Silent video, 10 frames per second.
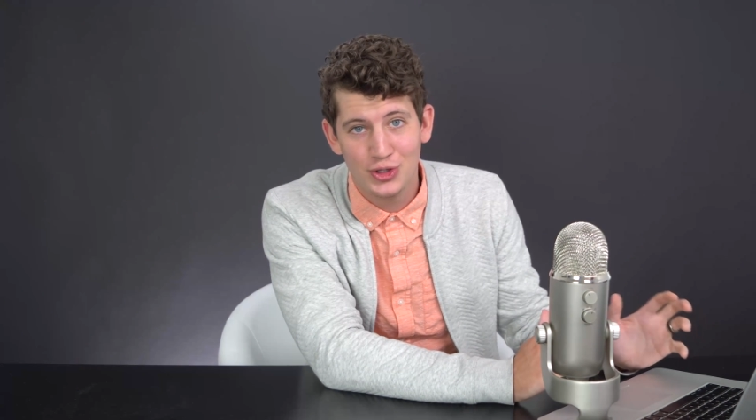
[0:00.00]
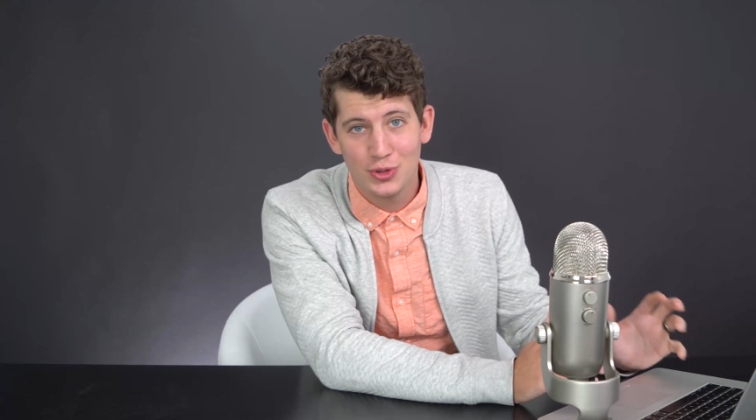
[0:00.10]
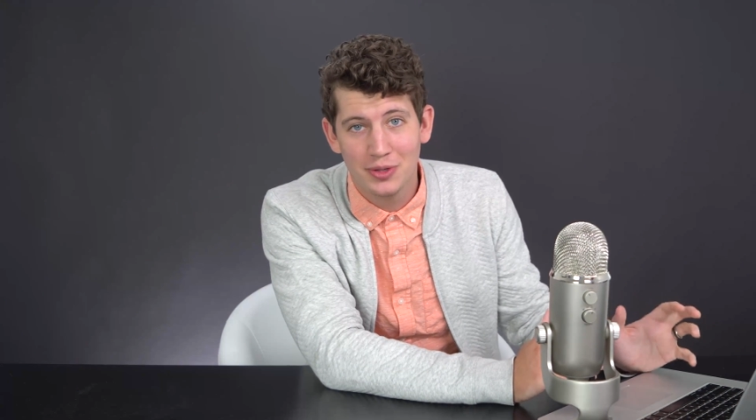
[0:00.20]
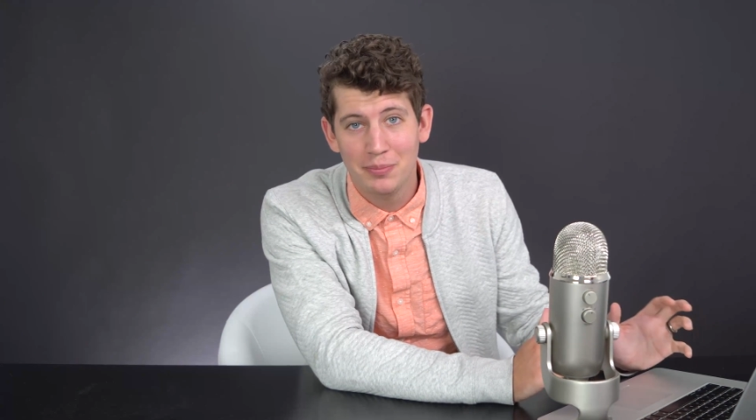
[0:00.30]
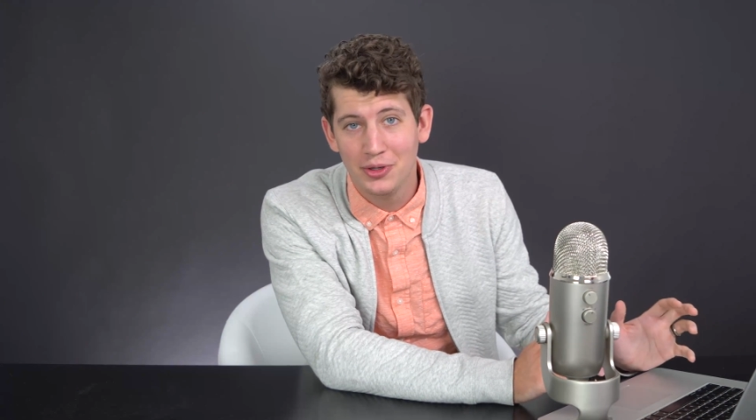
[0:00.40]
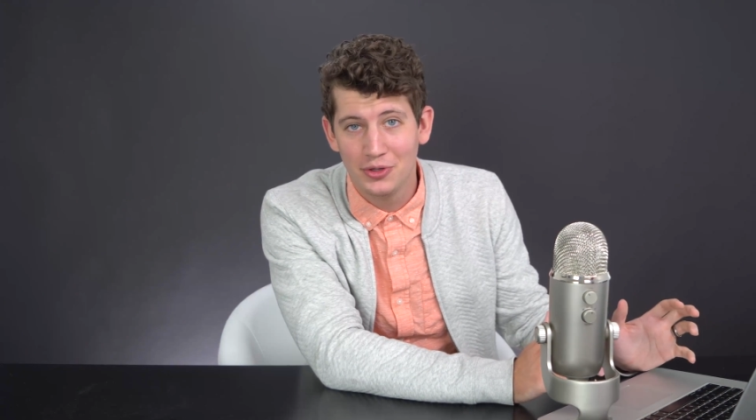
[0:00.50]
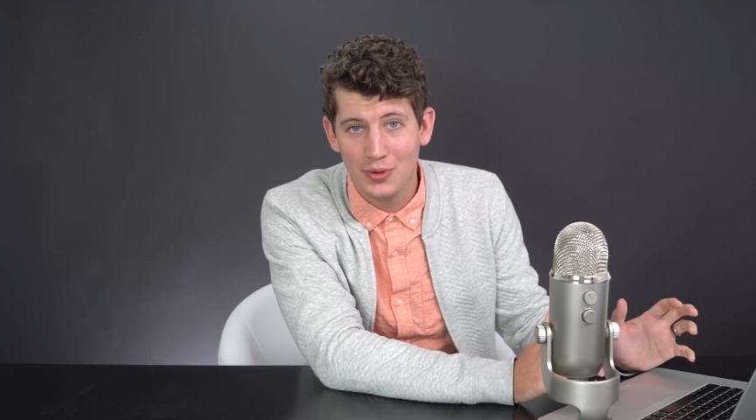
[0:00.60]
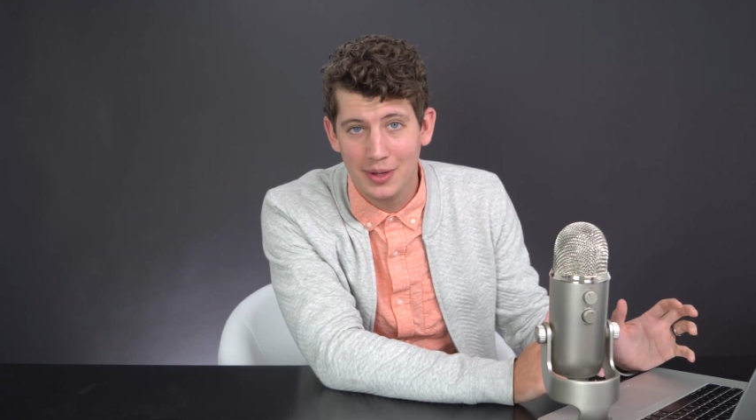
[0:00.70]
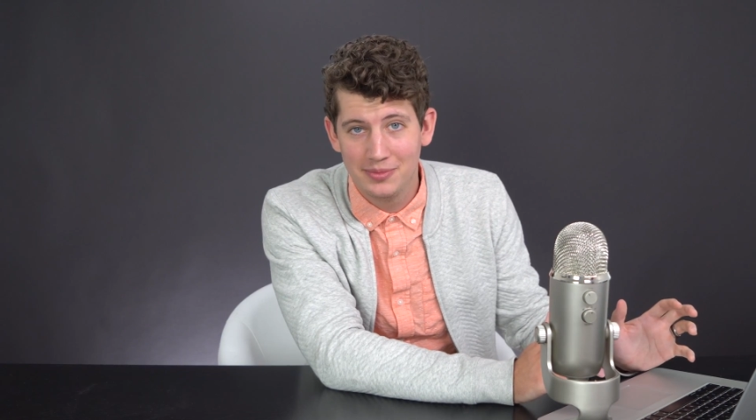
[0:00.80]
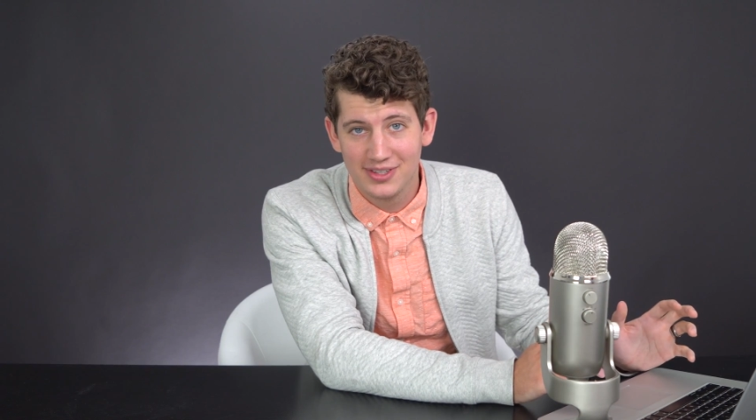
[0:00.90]
You can build a
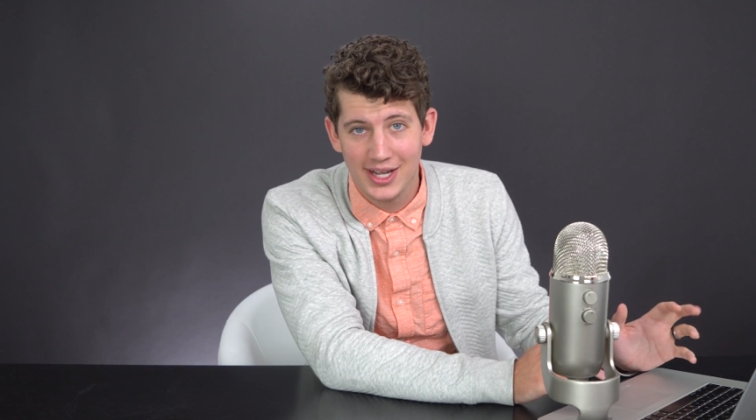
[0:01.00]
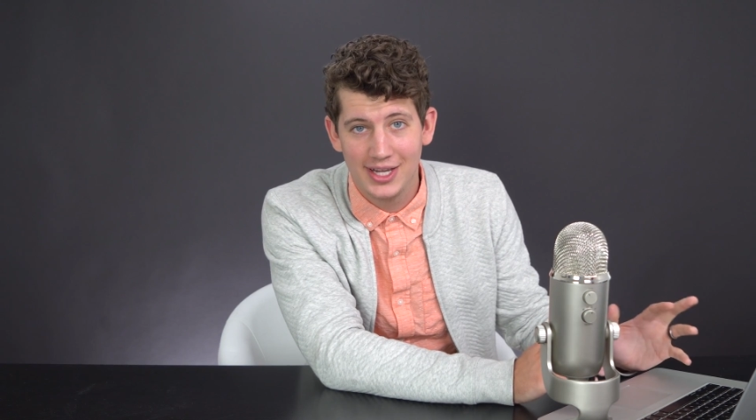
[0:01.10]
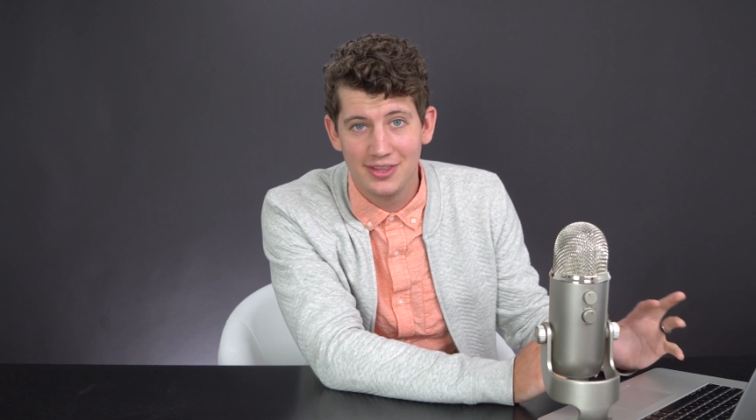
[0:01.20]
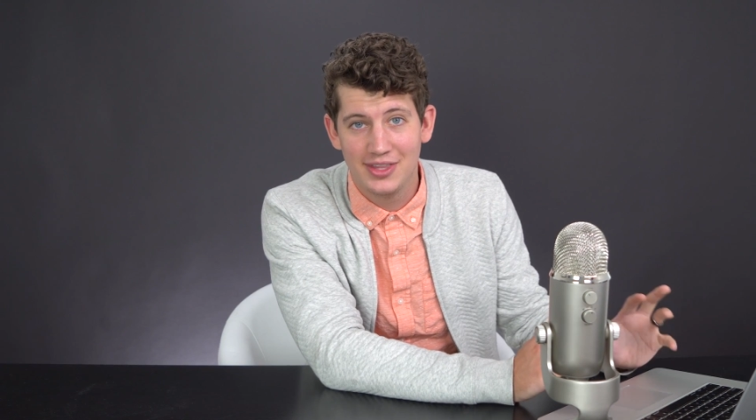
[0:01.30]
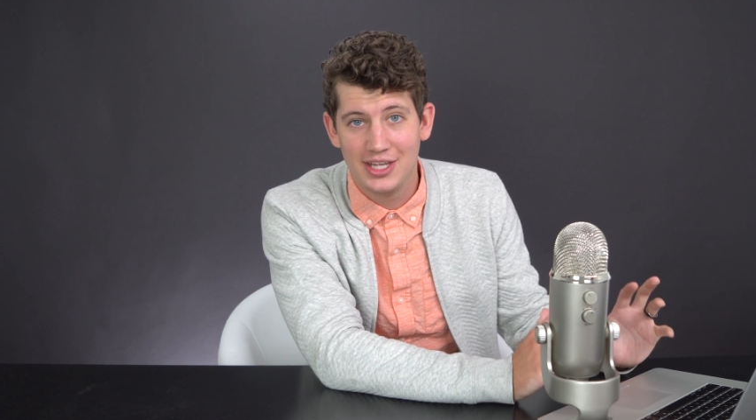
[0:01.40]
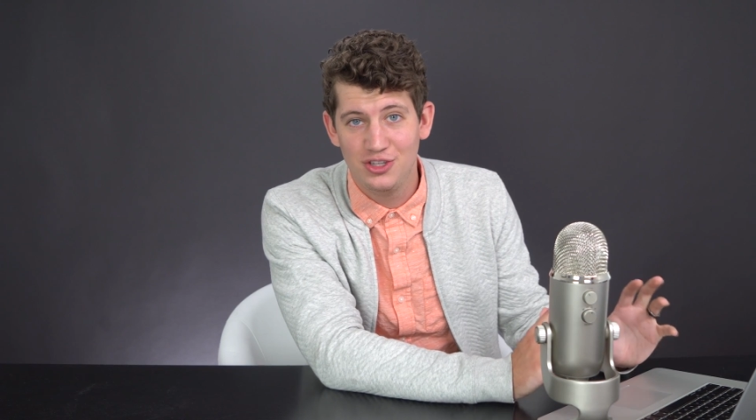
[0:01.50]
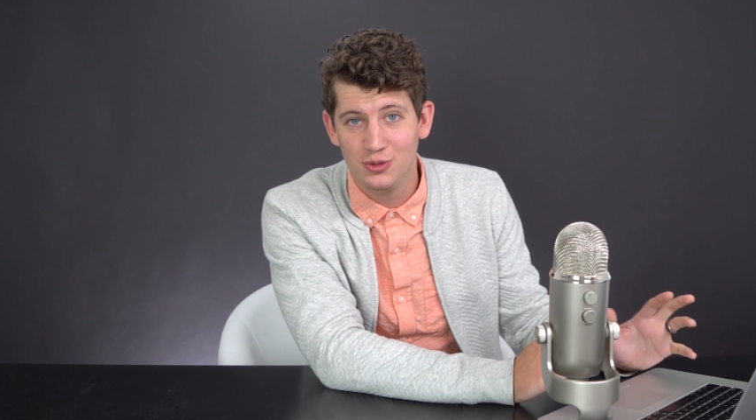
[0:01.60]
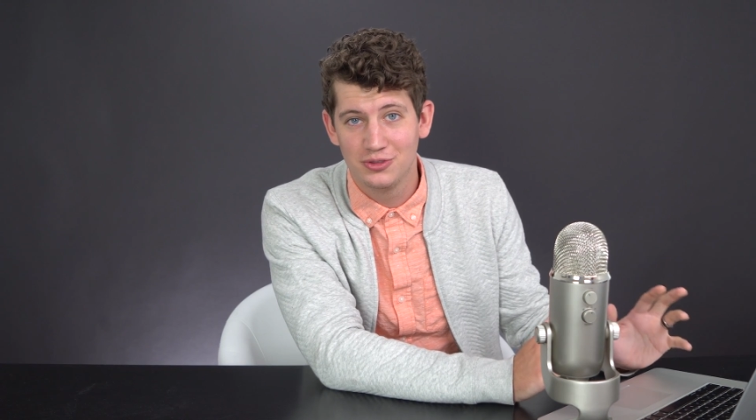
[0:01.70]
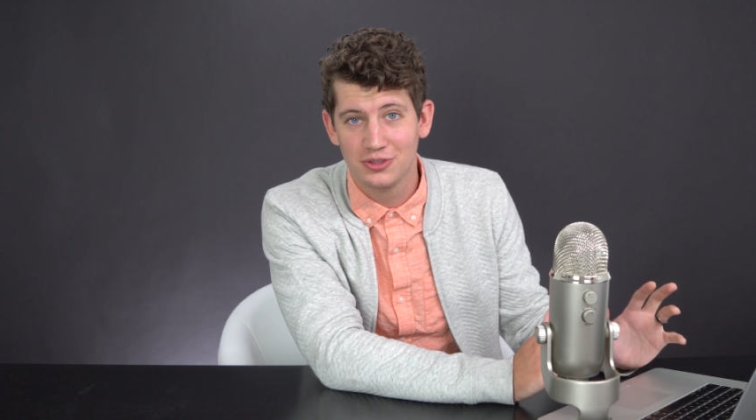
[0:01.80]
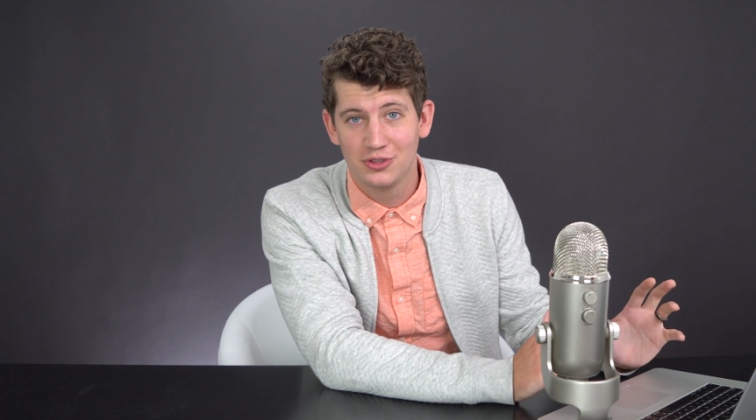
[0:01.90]
website that
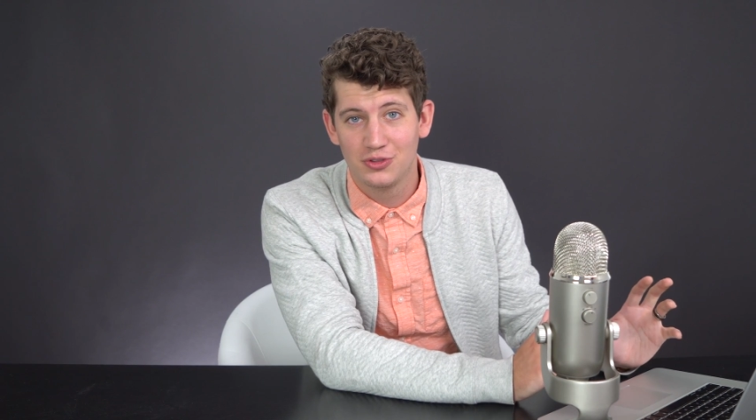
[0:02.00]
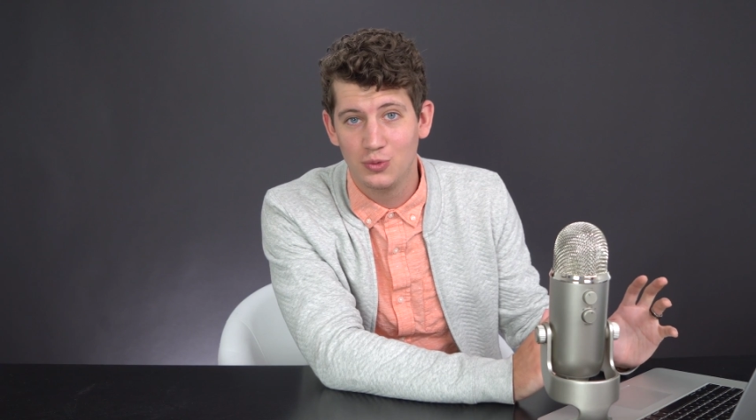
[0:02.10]
users